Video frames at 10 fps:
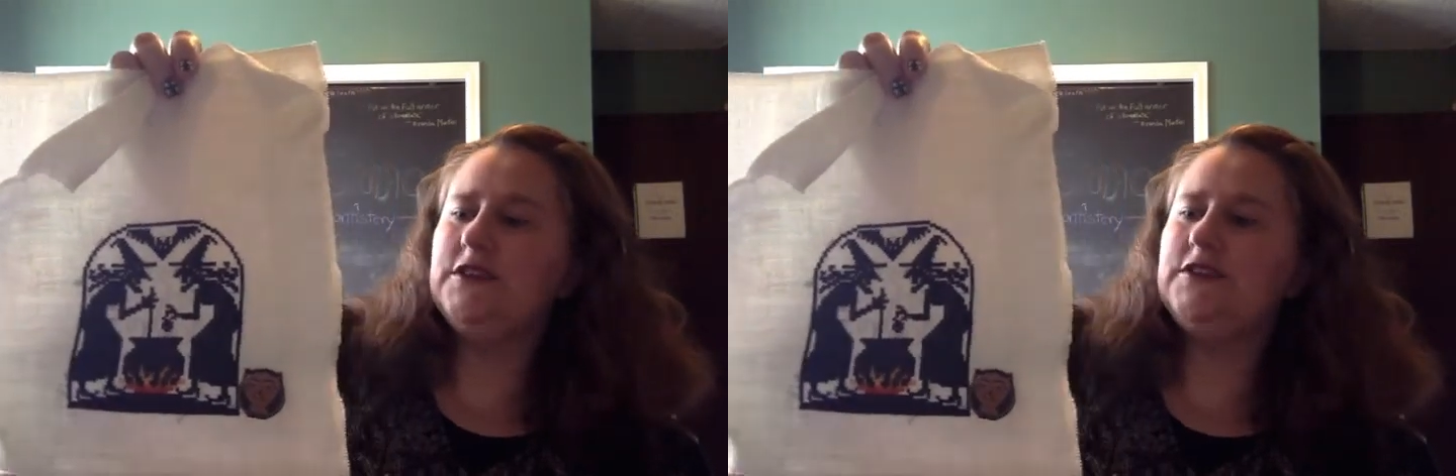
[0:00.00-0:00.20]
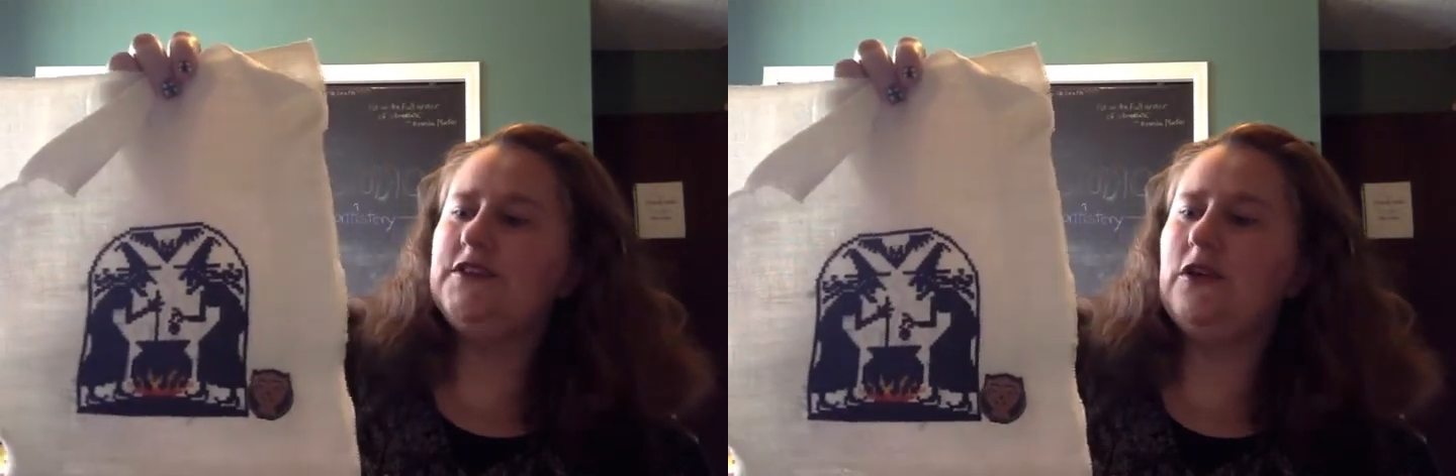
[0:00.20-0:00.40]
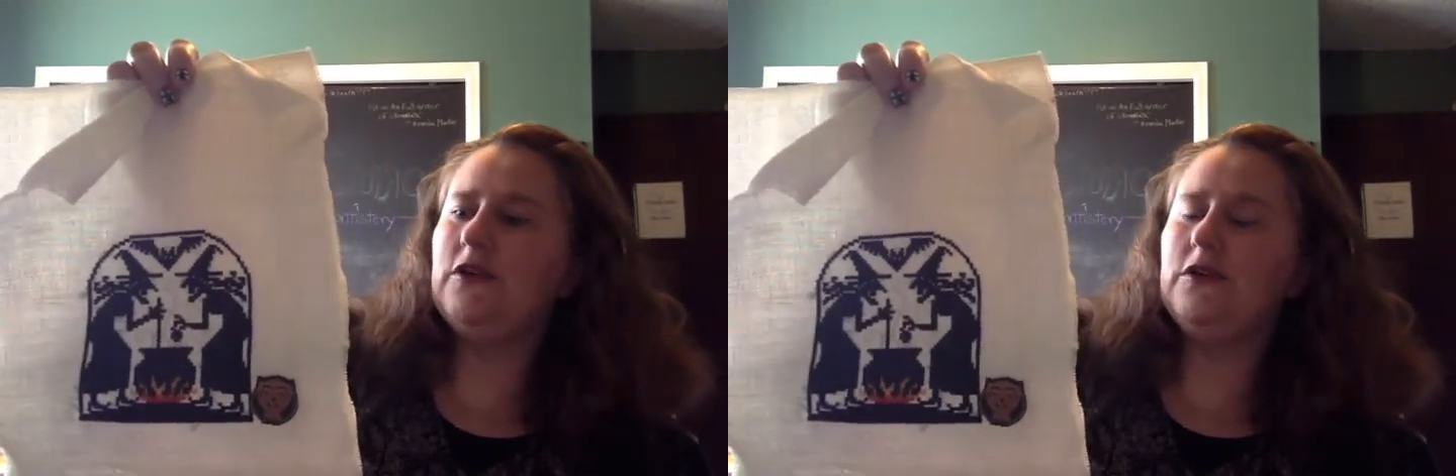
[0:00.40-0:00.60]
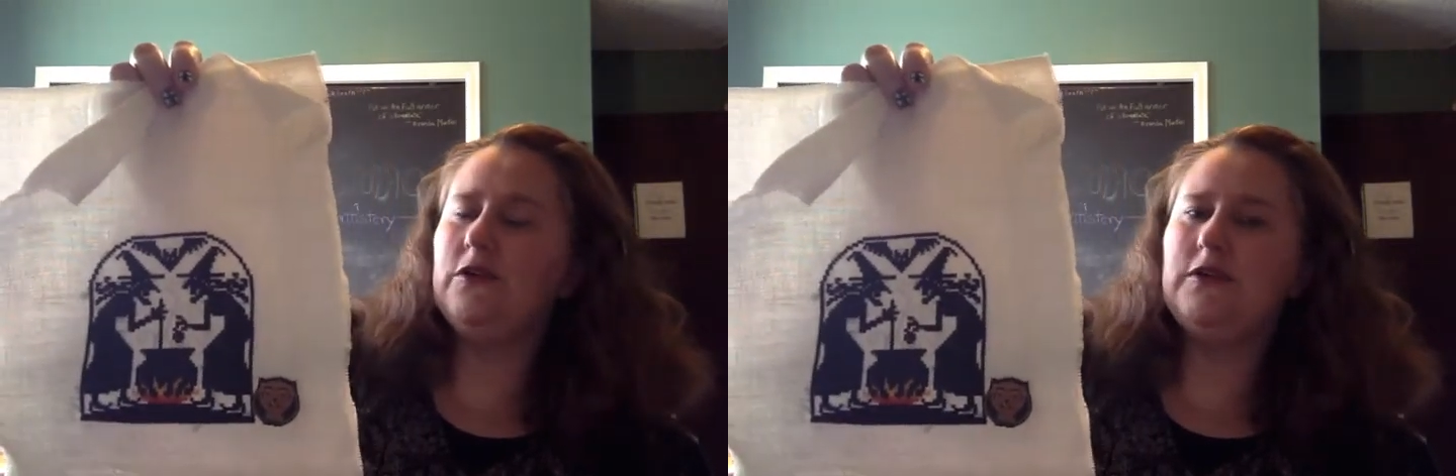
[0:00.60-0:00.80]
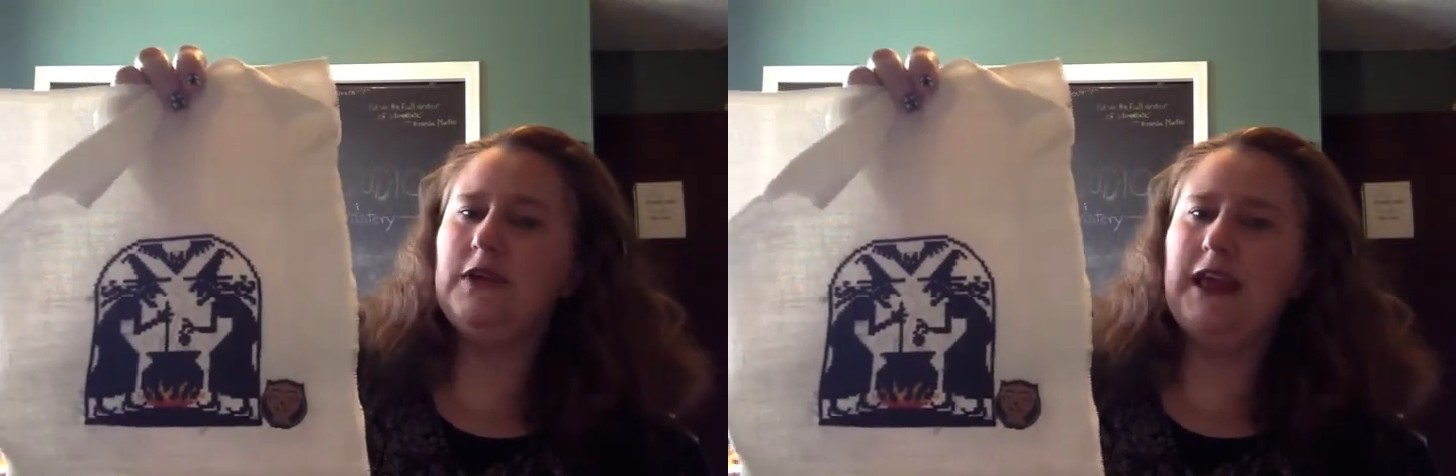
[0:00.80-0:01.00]

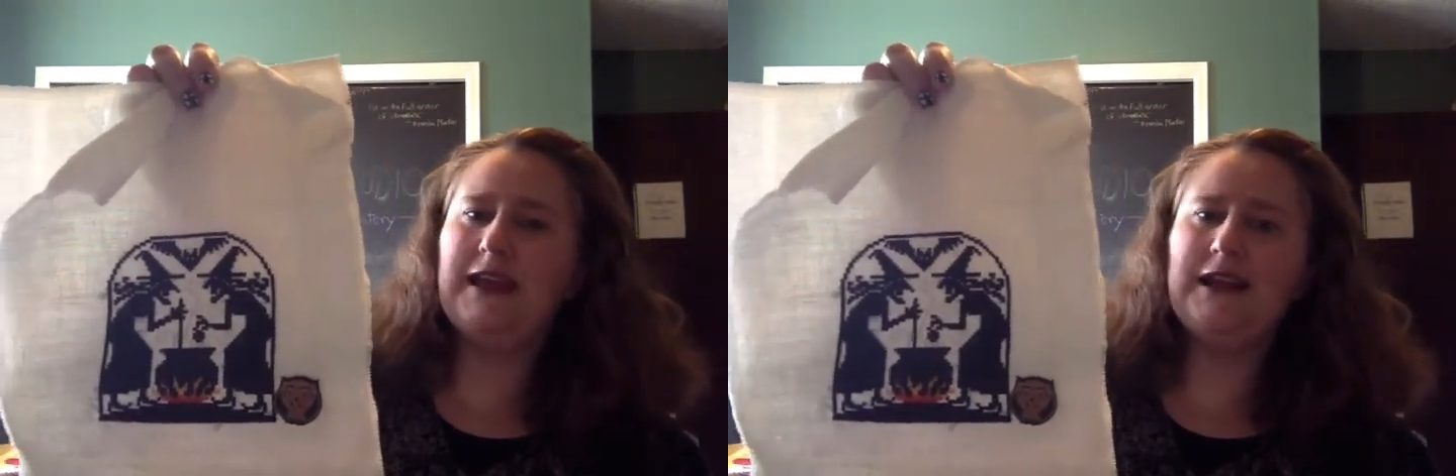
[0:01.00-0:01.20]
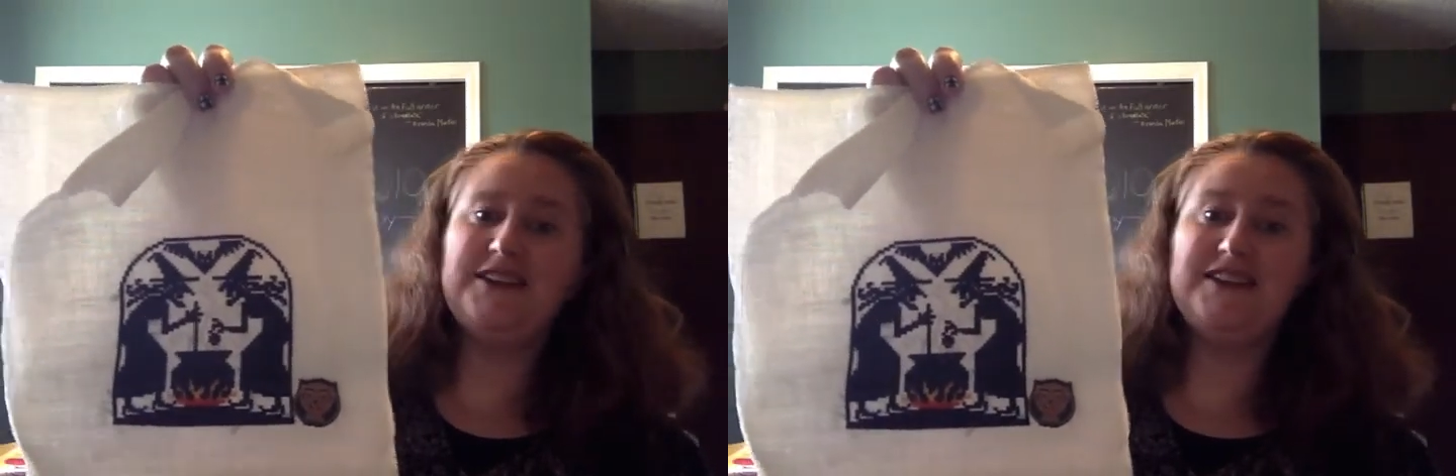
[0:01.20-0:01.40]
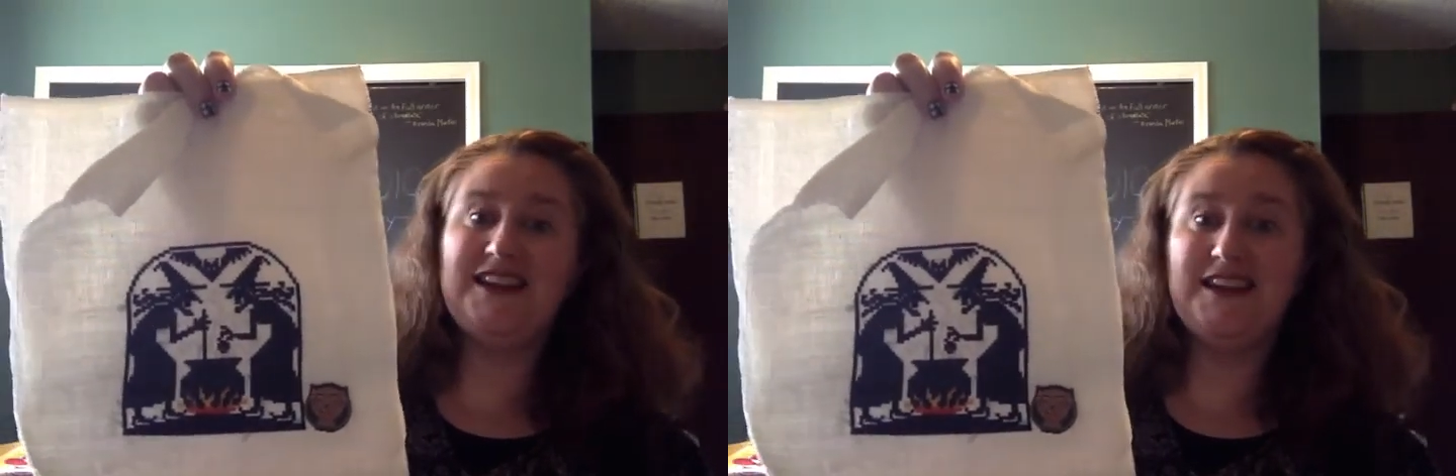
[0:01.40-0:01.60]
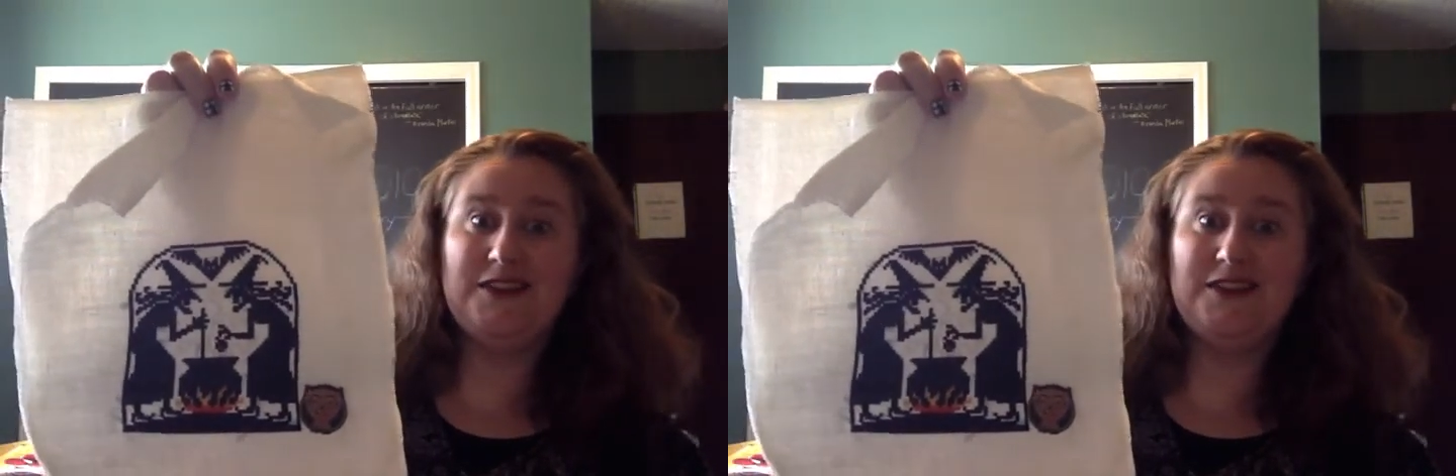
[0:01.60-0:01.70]
So, and I just think